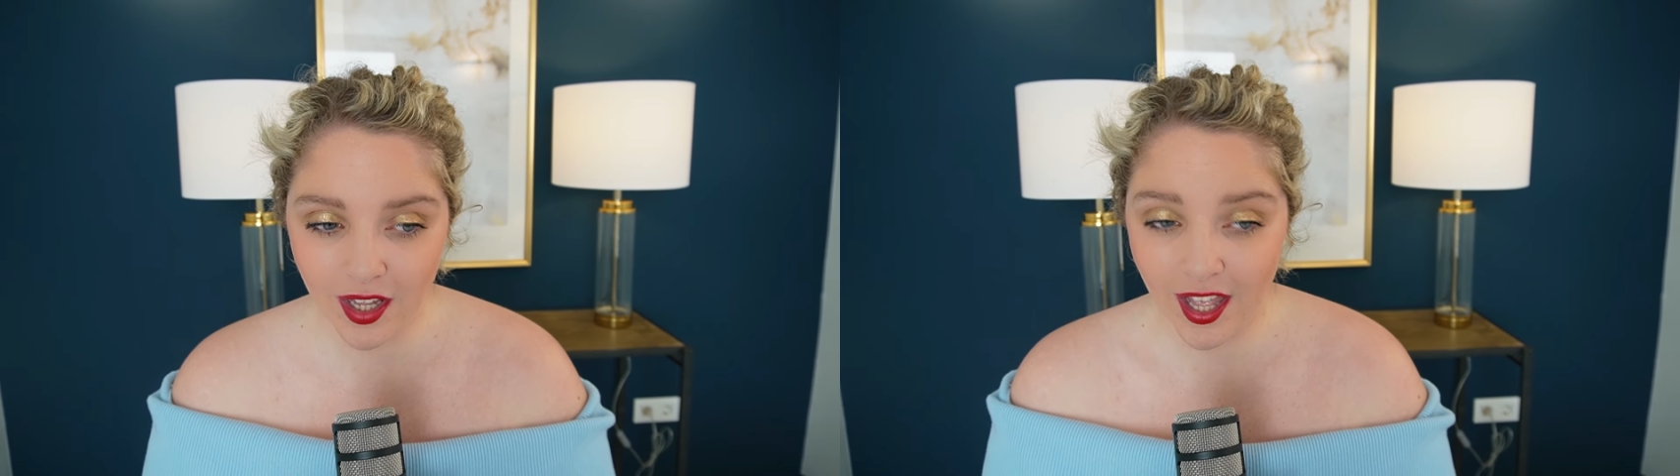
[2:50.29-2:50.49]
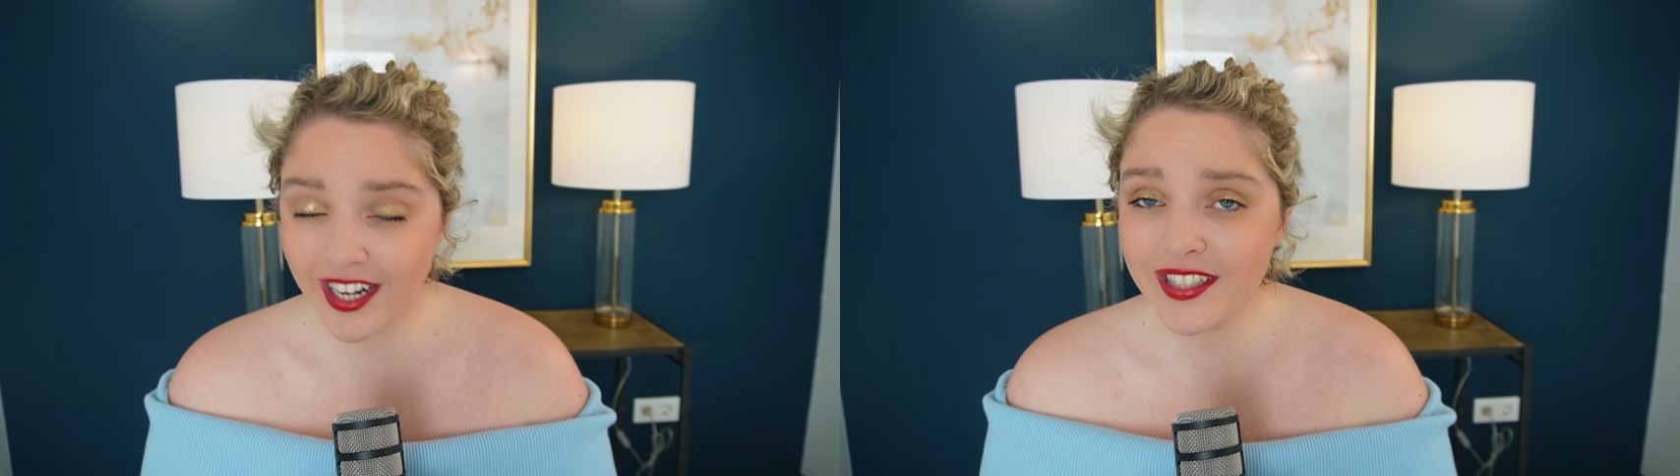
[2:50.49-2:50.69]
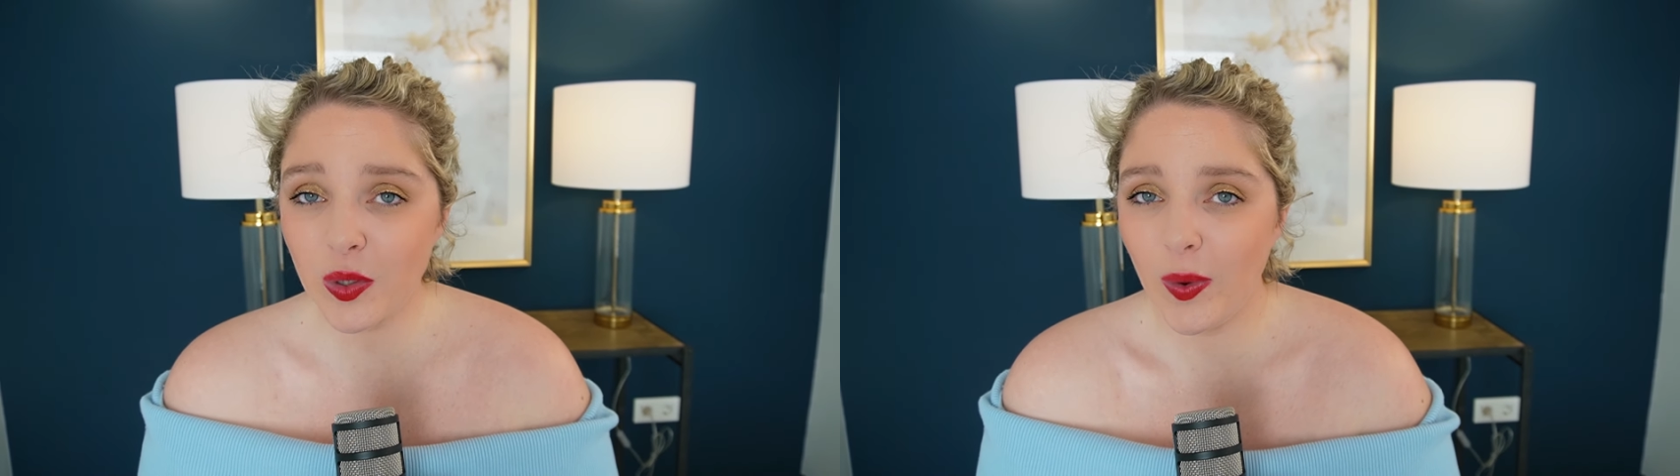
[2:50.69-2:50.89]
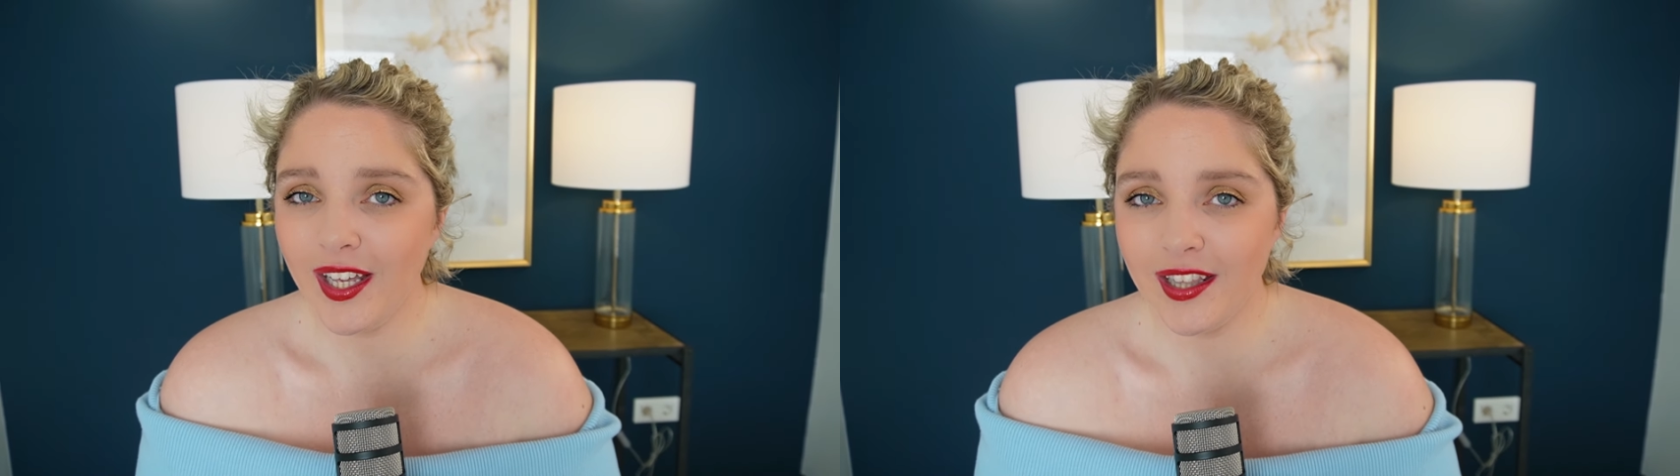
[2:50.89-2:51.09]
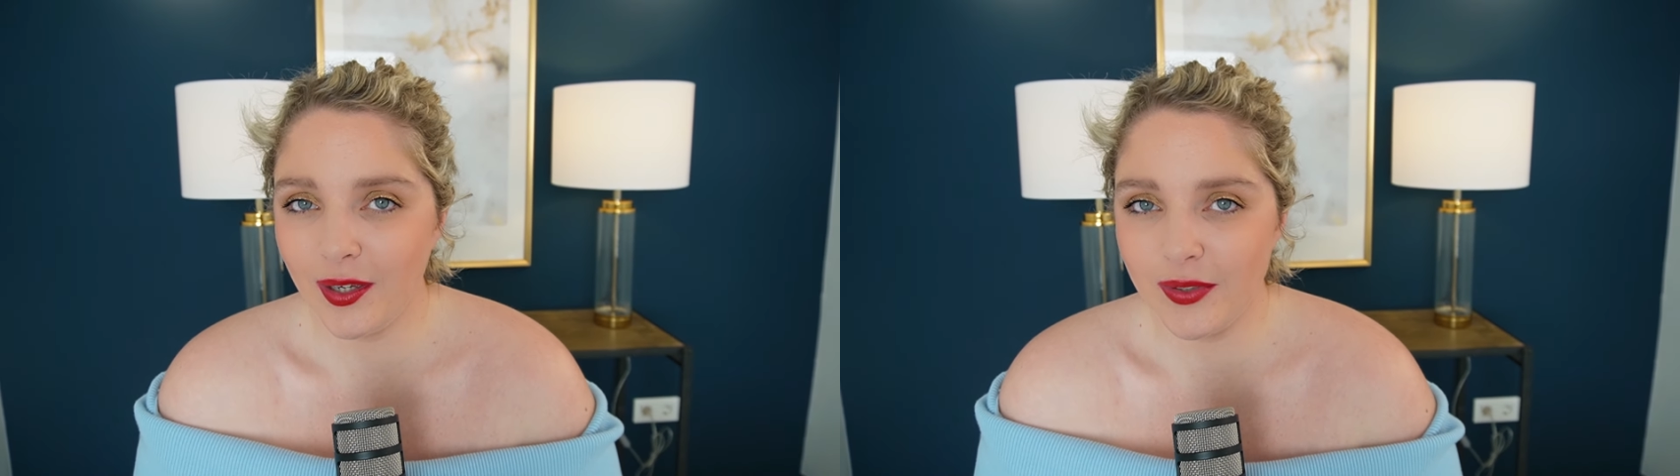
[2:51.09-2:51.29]
And it's quite
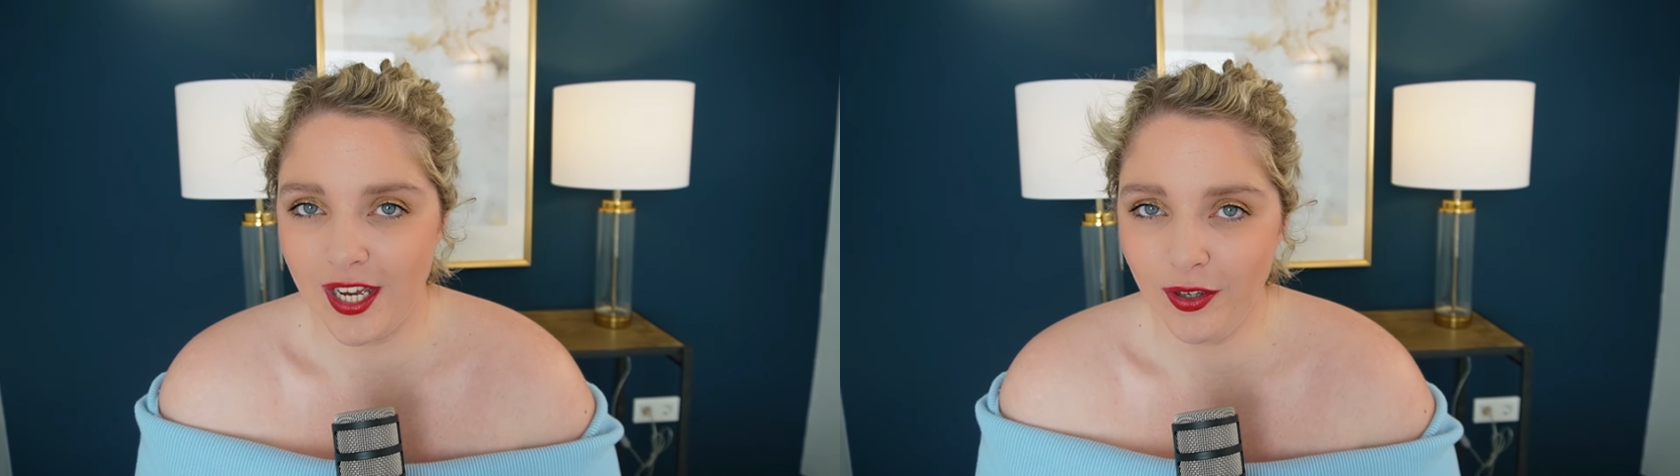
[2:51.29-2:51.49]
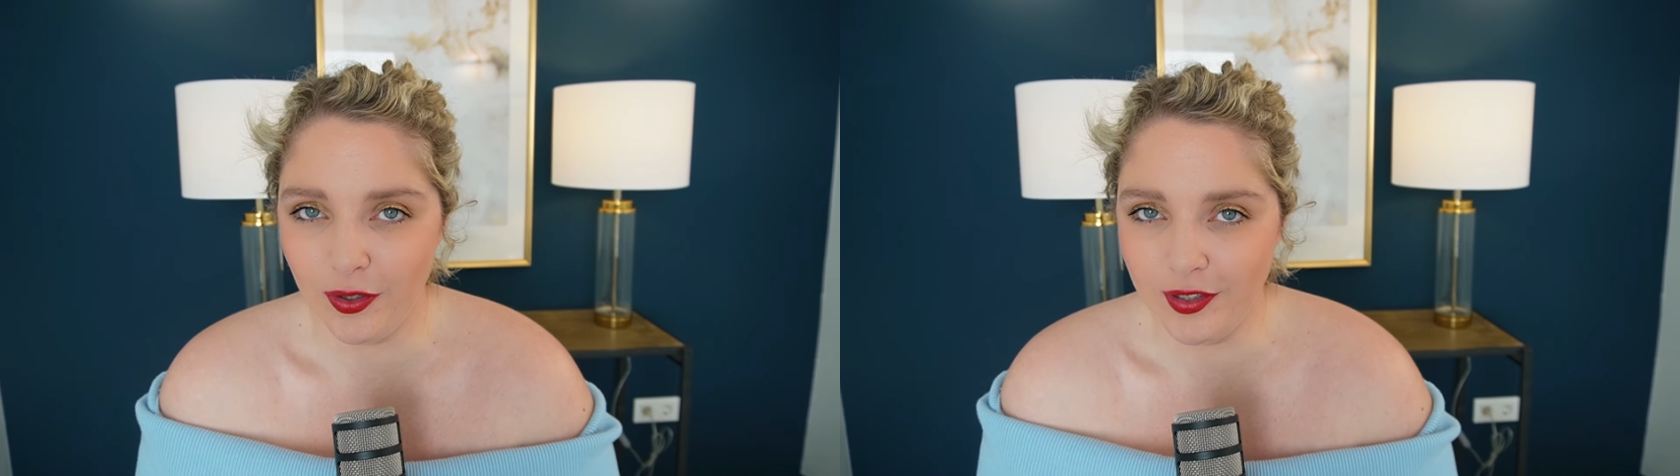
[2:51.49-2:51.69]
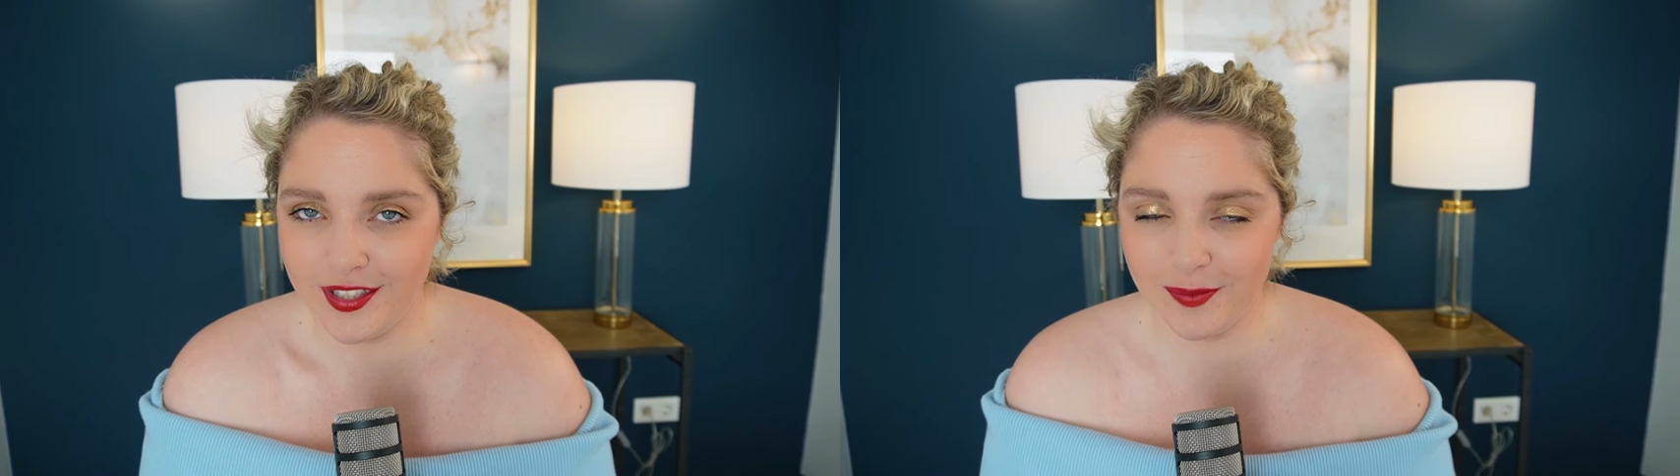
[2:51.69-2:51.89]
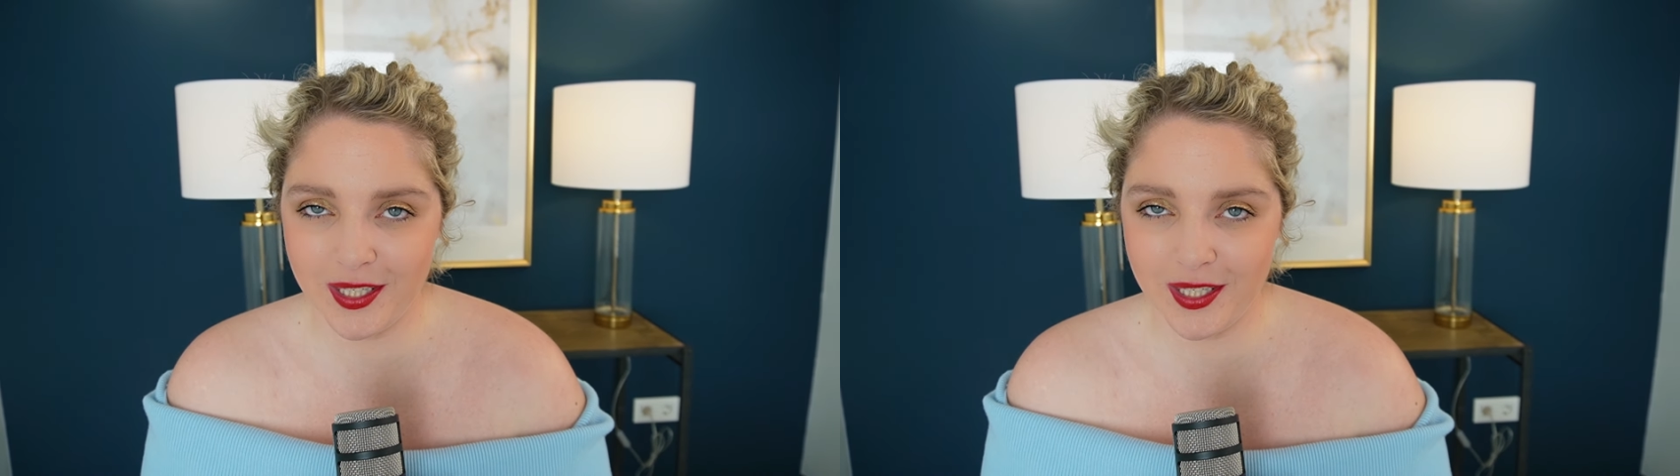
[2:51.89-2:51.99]
a loud house